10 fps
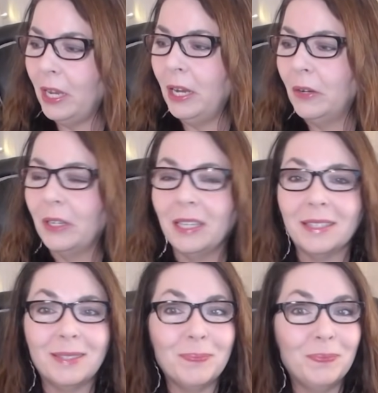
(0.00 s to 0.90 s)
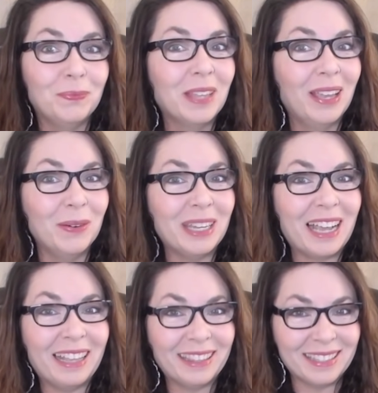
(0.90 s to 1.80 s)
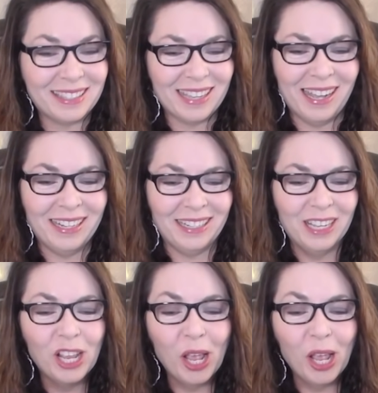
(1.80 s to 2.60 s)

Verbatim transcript: Aries. We got the sun.